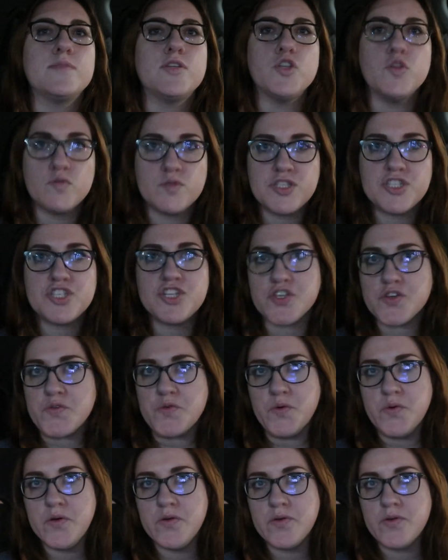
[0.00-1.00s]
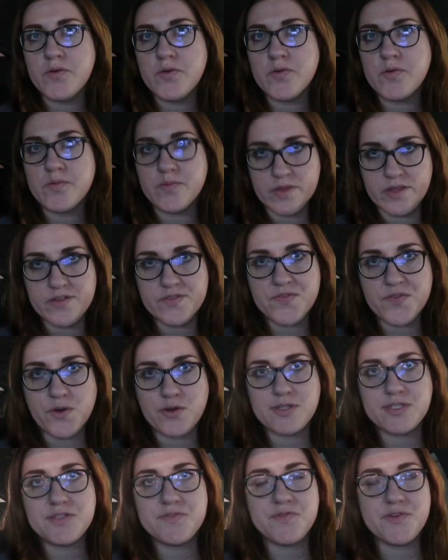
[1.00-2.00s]
used to the
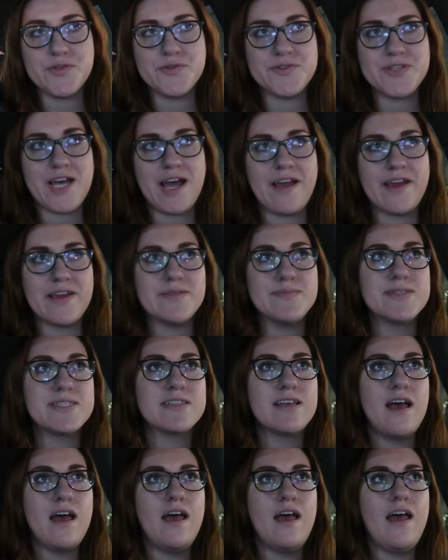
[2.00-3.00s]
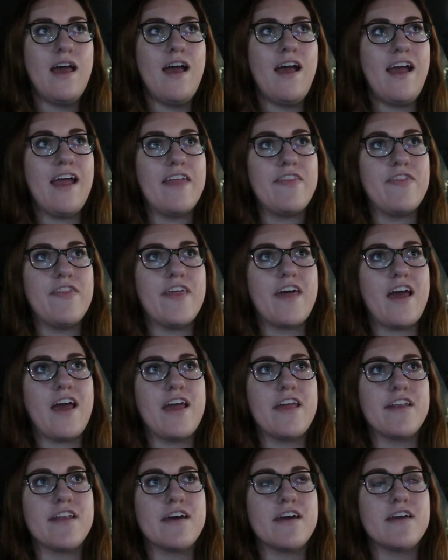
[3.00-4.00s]
first few times, and
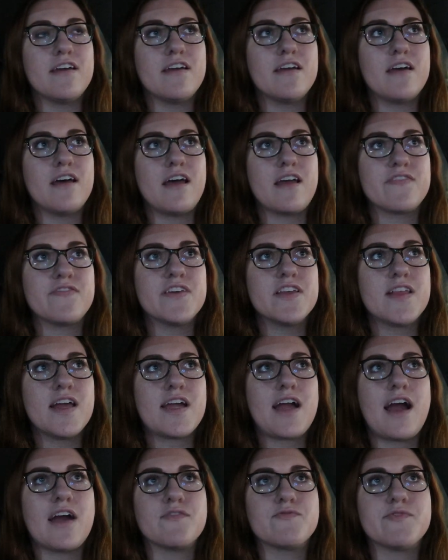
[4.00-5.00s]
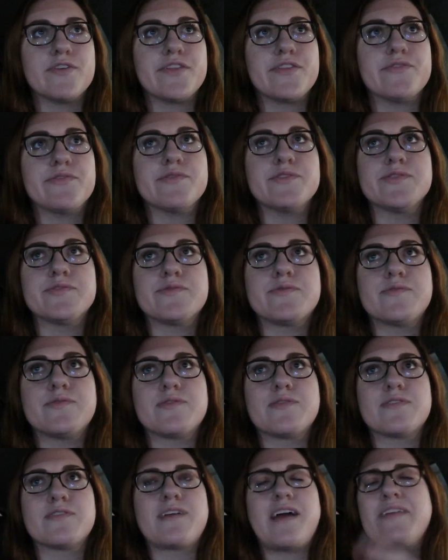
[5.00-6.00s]
then I feel like halfway through,
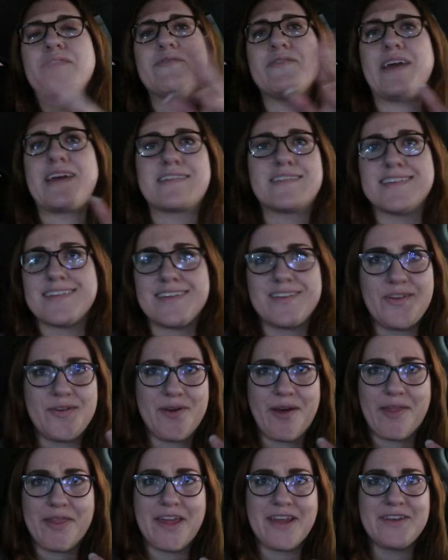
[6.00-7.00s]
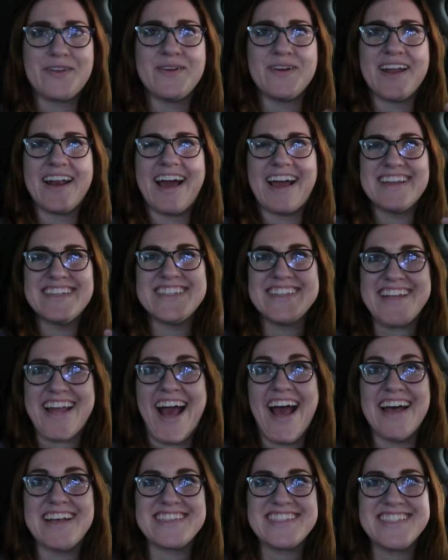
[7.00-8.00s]
or I don't actually know how they do it, I should
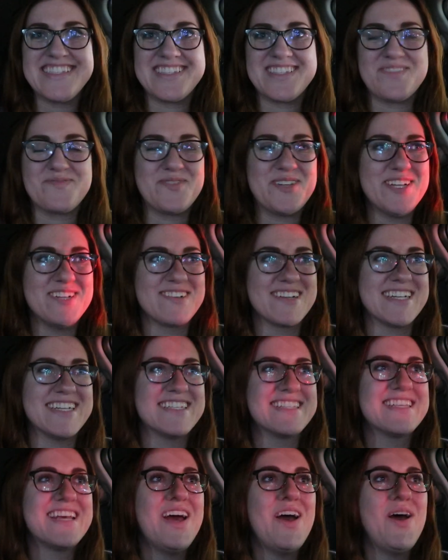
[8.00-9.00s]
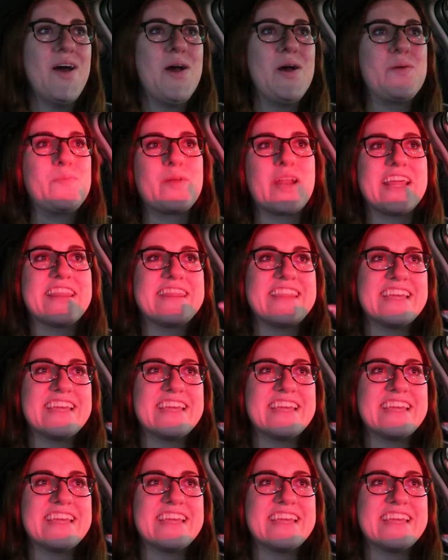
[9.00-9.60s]
ask because I'm curious, but I